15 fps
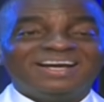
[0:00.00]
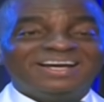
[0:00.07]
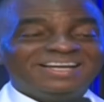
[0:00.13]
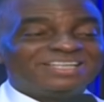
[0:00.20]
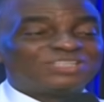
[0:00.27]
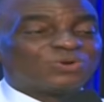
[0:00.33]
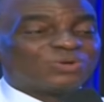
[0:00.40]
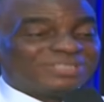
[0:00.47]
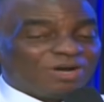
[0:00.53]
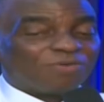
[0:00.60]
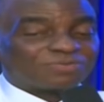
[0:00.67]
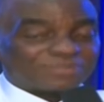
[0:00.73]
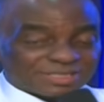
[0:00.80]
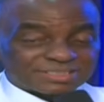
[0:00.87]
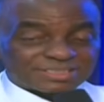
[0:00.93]
It's your year
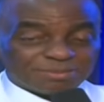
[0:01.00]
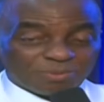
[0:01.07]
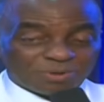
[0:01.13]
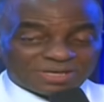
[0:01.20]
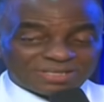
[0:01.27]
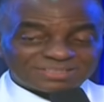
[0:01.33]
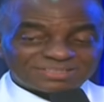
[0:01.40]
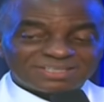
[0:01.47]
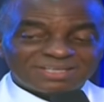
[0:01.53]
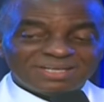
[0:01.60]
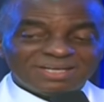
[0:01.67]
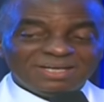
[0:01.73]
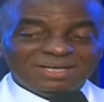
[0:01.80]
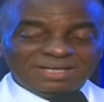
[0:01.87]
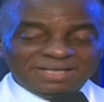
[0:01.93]
of testimonies.
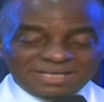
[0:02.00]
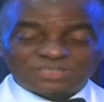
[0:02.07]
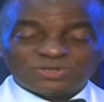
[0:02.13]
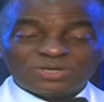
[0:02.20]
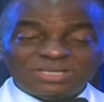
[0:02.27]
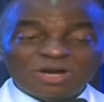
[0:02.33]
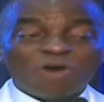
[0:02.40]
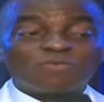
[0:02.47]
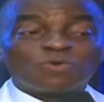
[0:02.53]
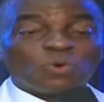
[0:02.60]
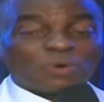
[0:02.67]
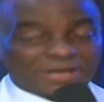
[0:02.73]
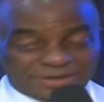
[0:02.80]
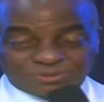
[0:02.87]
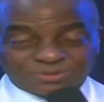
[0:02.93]
It's your year of
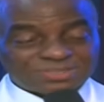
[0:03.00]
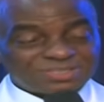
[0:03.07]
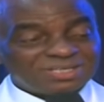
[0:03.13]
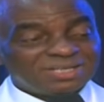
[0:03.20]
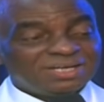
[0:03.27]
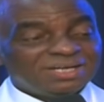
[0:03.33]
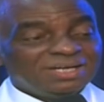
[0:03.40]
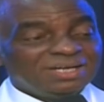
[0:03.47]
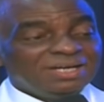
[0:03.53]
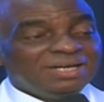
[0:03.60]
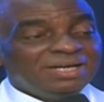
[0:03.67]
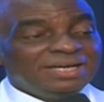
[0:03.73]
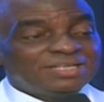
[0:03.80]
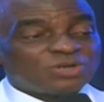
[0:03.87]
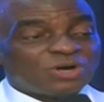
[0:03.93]
good news.
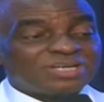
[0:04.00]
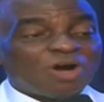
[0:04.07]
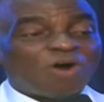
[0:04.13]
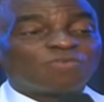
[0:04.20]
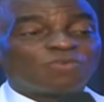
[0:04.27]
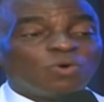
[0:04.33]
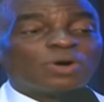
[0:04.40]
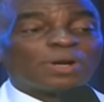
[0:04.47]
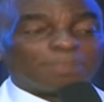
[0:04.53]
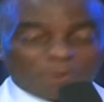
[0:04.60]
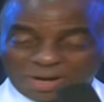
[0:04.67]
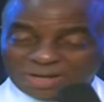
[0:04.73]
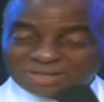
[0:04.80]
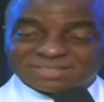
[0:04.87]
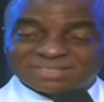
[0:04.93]
It's your year of good
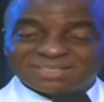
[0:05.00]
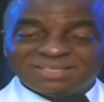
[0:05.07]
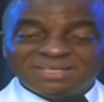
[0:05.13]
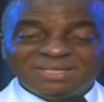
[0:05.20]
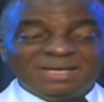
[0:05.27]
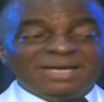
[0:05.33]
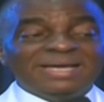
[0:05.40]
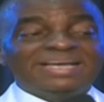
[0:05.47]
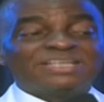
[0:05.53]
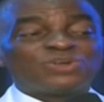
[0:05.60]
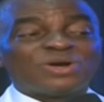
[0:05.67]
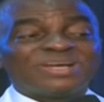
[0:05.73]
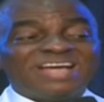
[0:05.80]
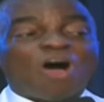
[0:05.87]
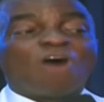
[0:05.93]
report. It's
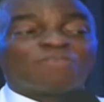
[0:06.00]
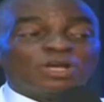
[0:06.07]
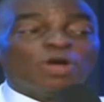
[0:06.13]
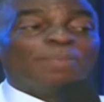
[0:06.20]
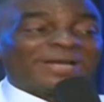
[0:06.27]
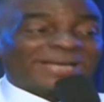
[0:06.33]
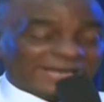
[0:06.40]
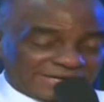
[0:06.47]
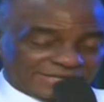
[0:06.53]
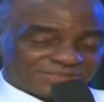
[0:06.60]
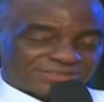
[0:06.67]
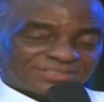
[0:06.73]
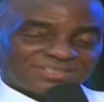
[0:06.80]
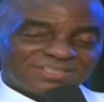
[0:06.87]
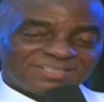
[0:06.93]
your year of new beginnings.